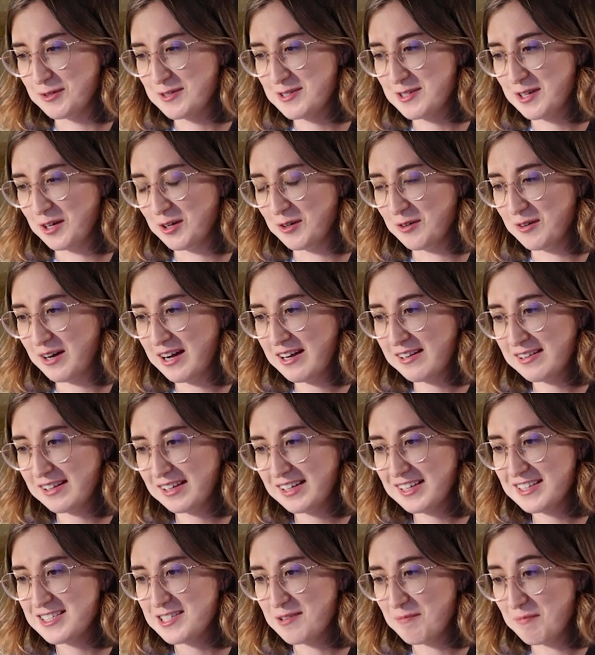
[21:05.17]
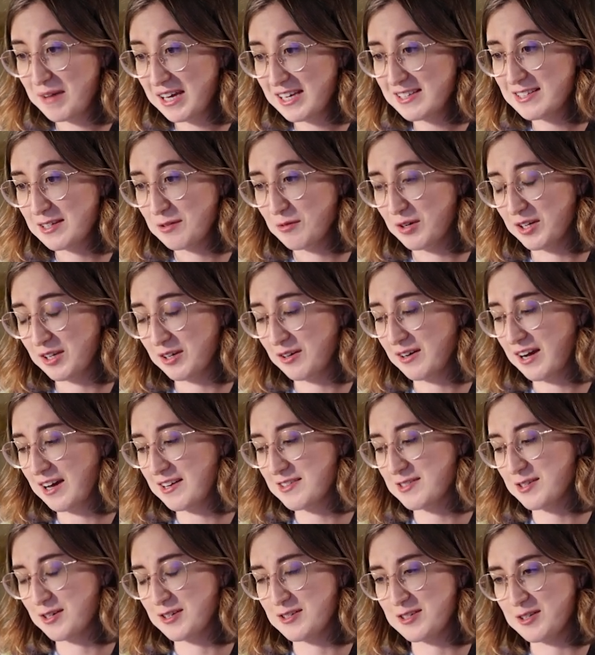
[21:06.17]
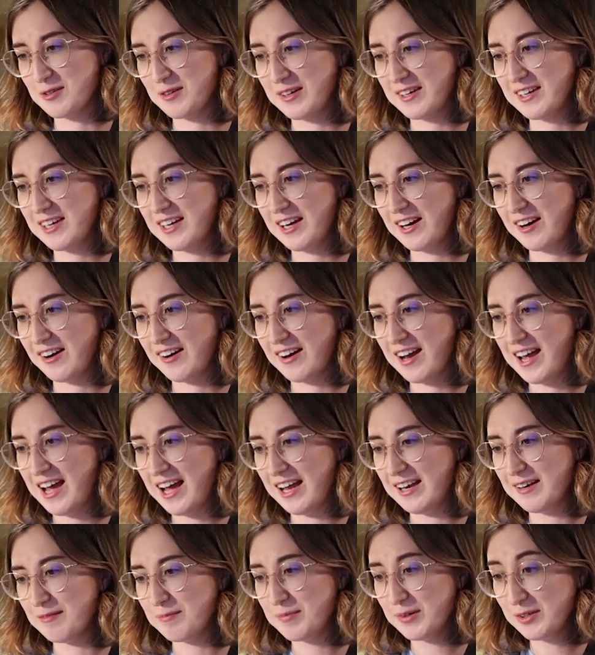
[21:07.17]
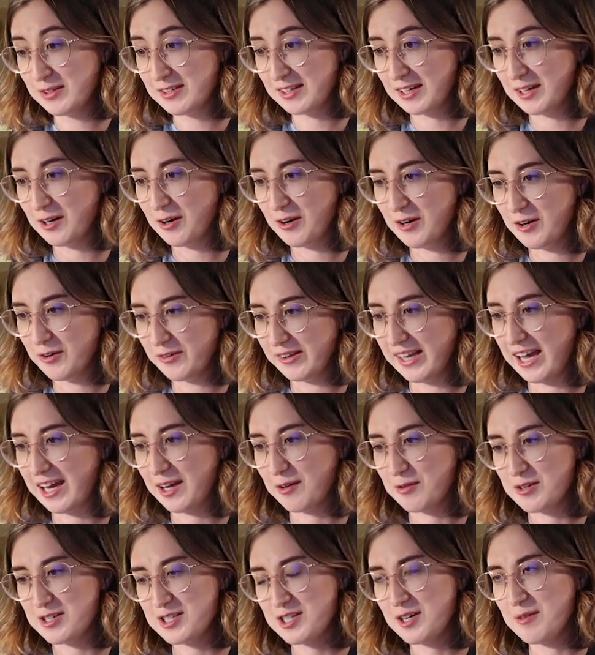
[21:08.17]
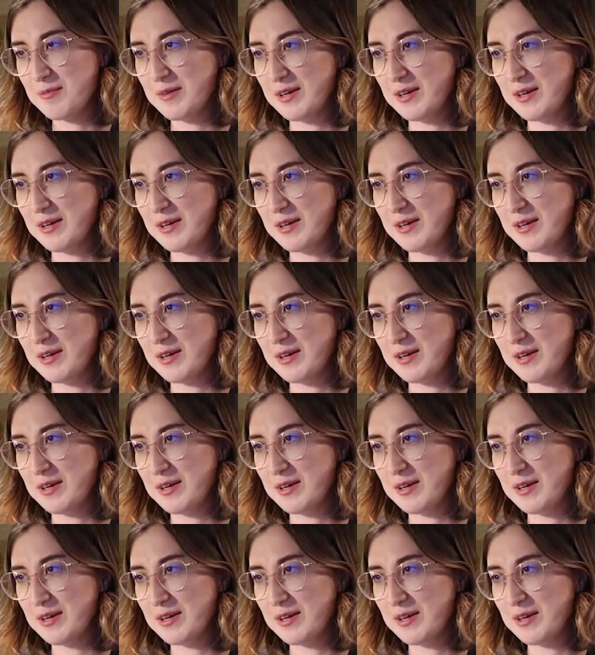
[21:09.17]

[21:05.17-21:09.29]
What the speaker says: So I think it's amazing what you guys are doing here and building your own language